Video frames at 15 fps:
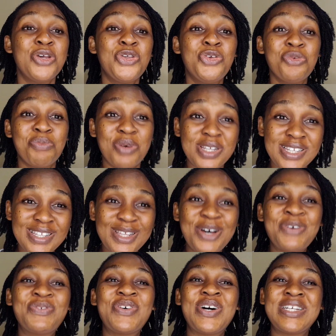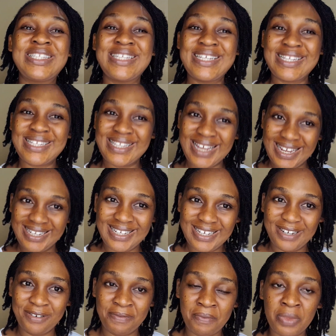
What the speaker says: You must love understanding.